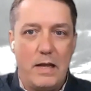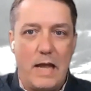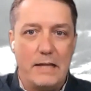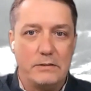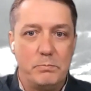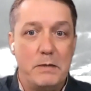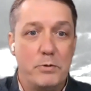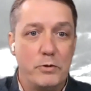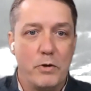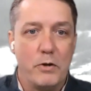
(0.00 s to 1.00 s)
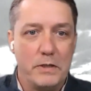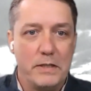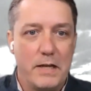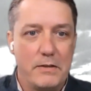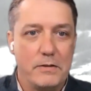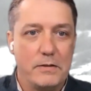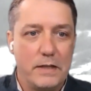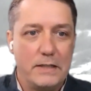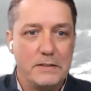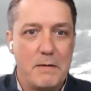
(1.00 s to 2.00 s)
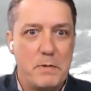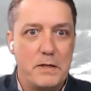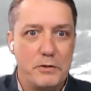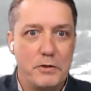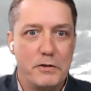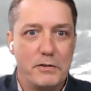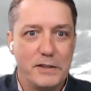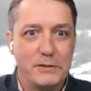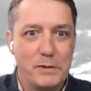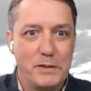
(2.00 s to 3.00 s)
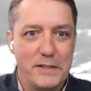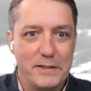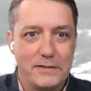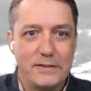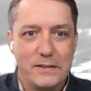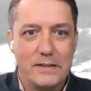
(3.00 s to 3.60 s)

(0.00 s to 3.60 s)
as people grow together. Has that been your experience?